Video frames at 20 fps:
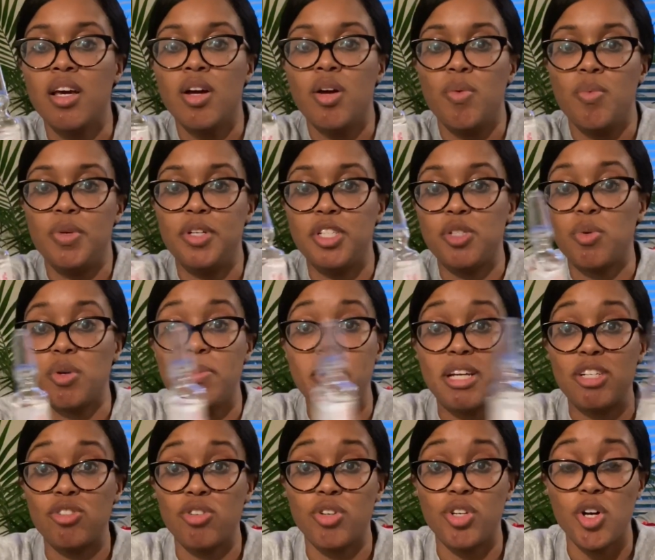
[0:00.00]
we just want to
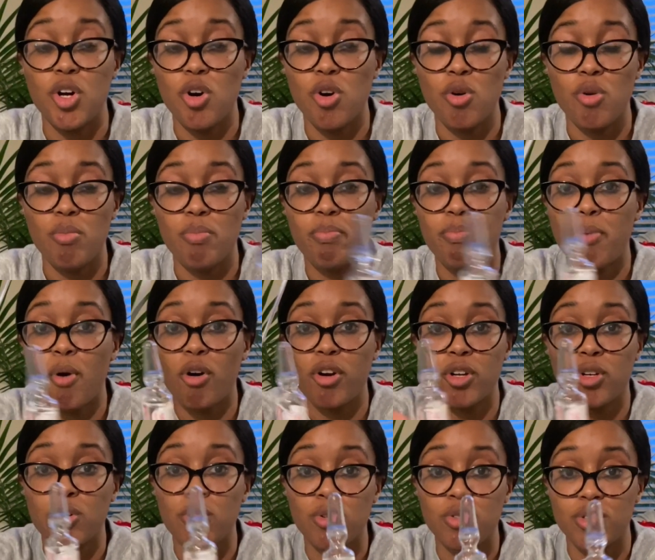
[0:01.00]
make sure no
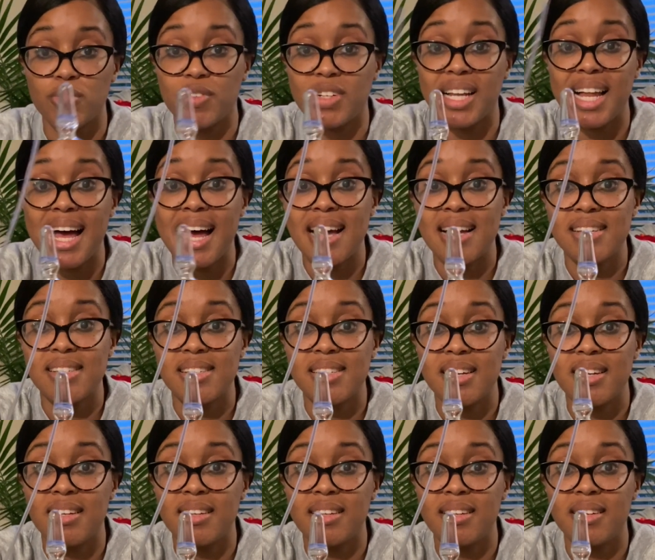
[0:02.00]
particles of glass
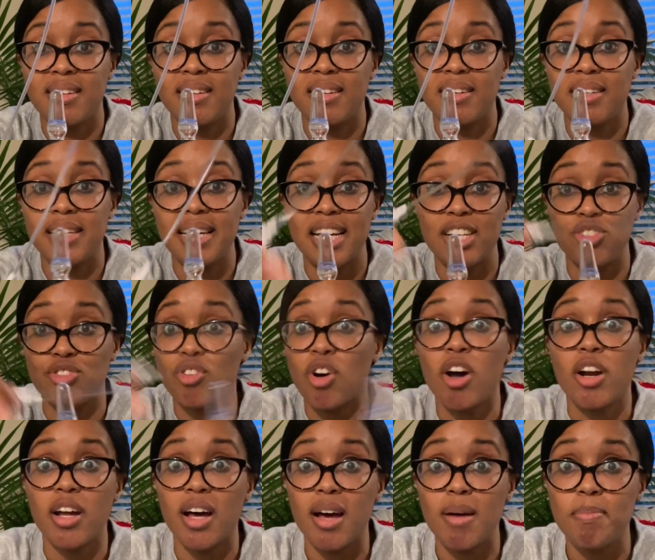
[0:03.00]
get
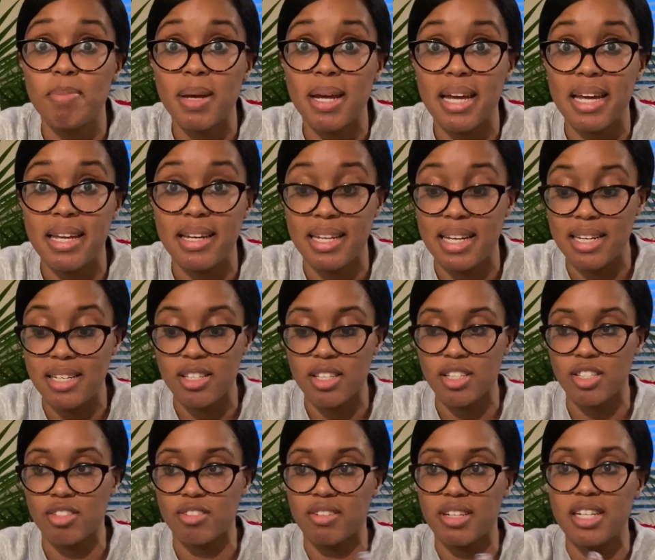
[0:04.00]
drawn up and into the
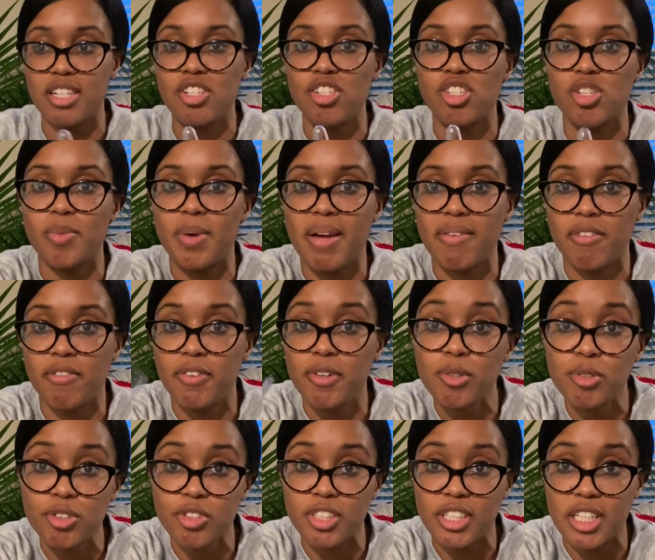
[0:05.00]
syringe. So we have a
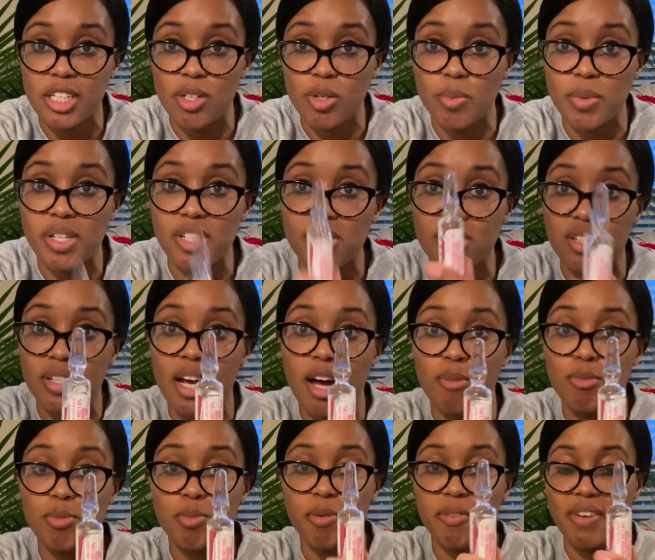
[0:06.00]
filter needle, which
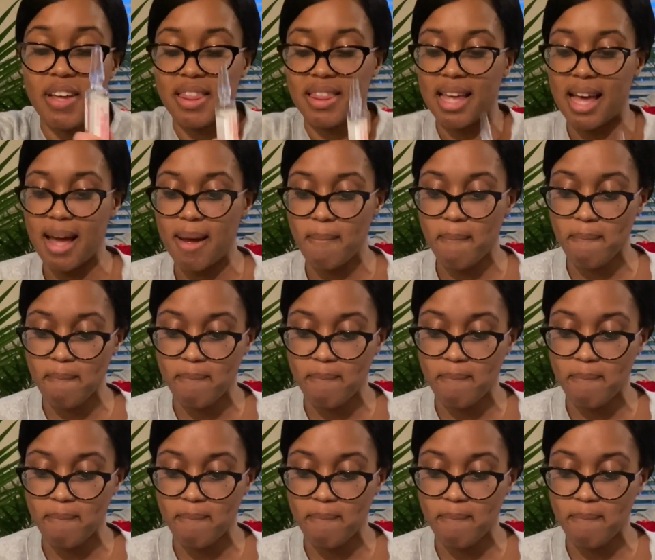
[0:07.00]
helps prevent that.